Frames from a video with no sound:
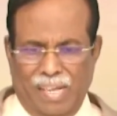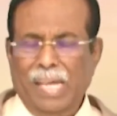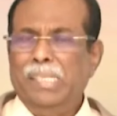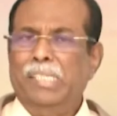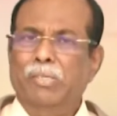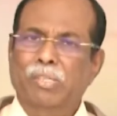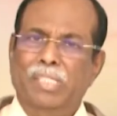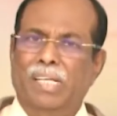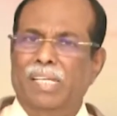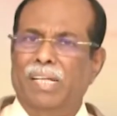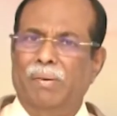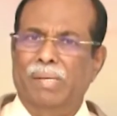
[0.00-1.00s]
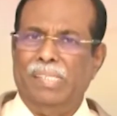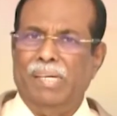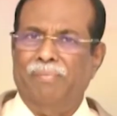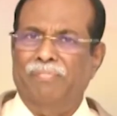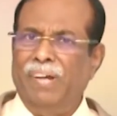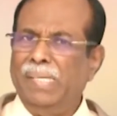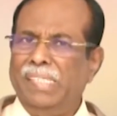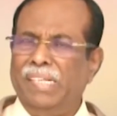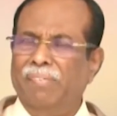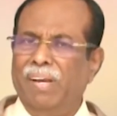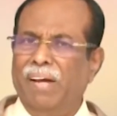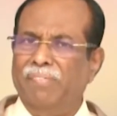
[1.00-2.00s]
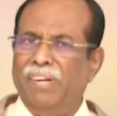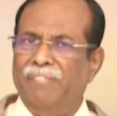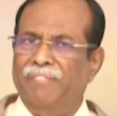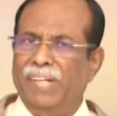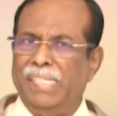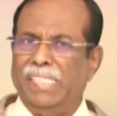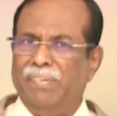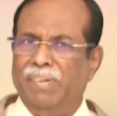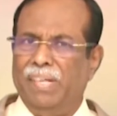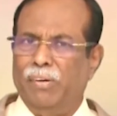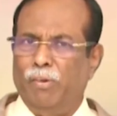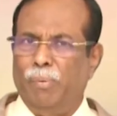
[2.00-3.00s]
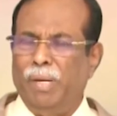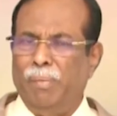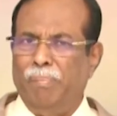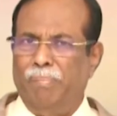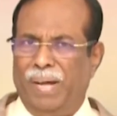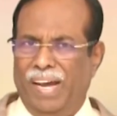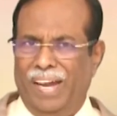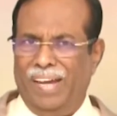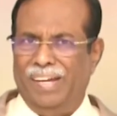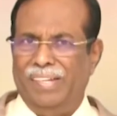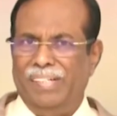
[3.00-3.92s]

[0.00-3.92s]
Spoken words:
as usual there was a festival after festival in Roman Empire.